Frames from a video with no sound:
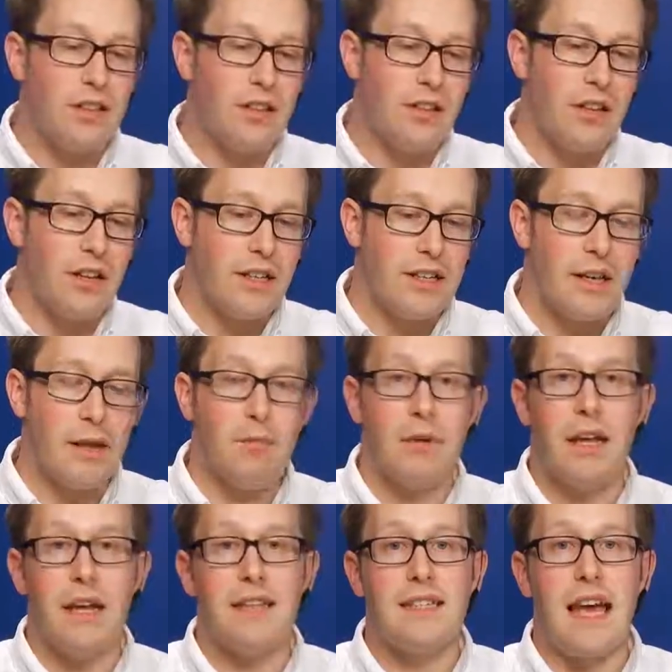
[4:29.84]
the slide
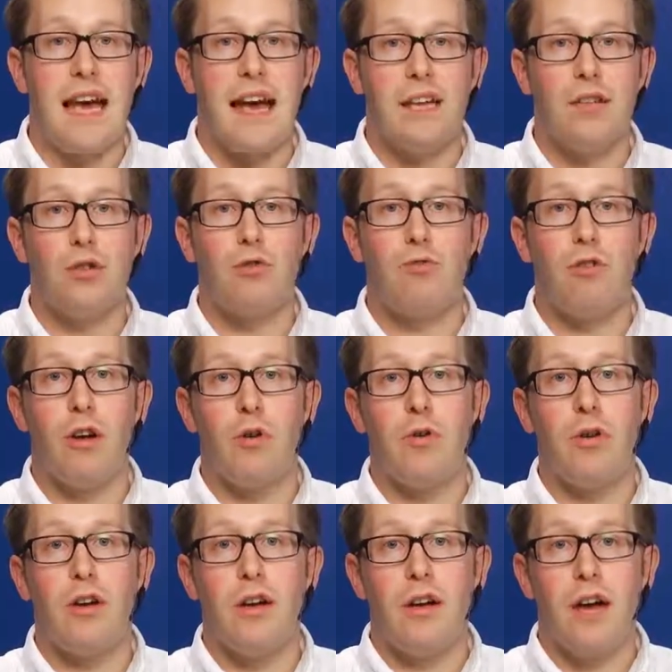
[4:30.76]
templates, add your
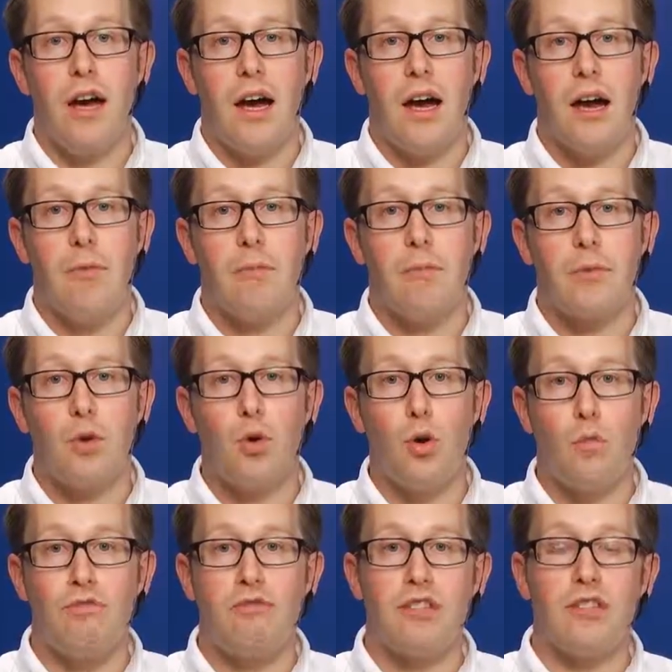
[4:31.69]
own corporate